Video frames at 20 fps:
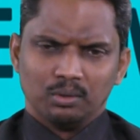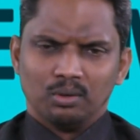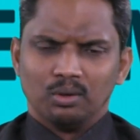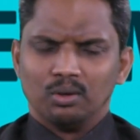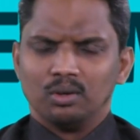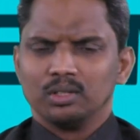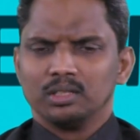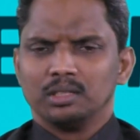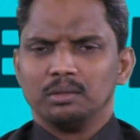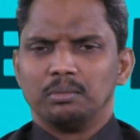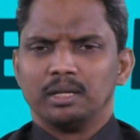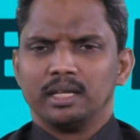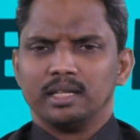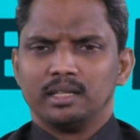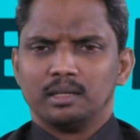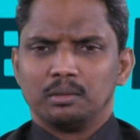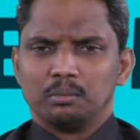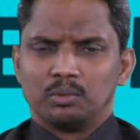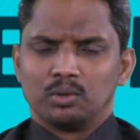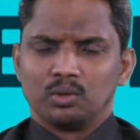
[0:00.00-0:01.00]
or the
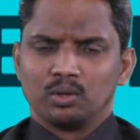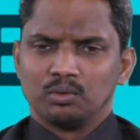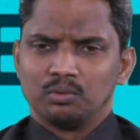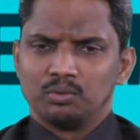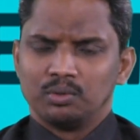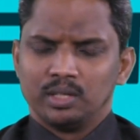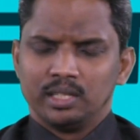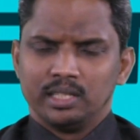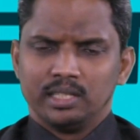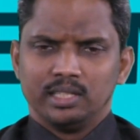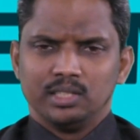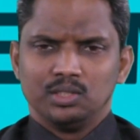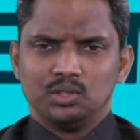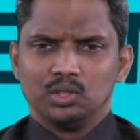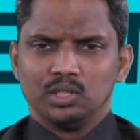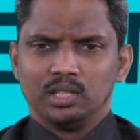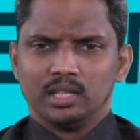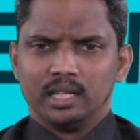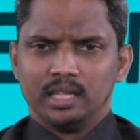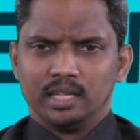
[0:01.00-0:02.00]
blended mode of
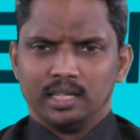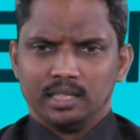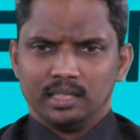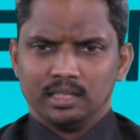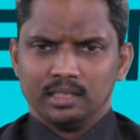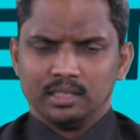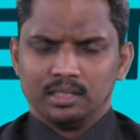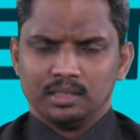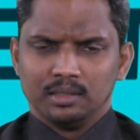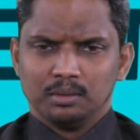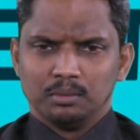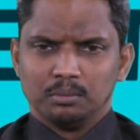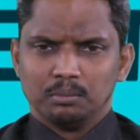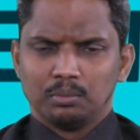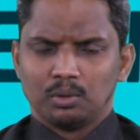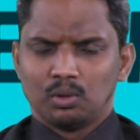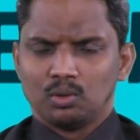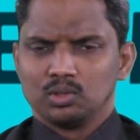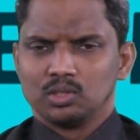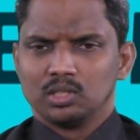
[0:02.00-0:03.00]
teaching learning
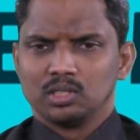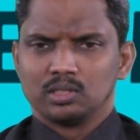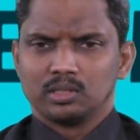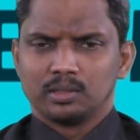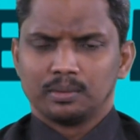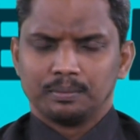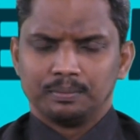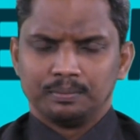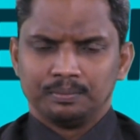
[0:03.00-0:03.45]
process.